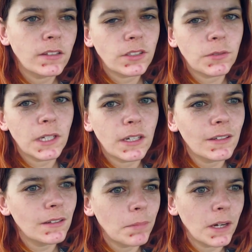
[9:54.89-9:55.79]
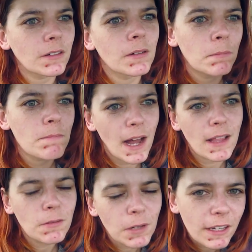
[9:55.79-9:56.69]
So we are about a
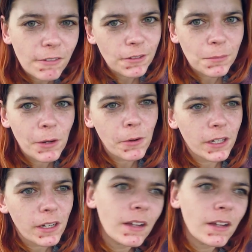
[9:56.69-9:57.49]
mile away from my work,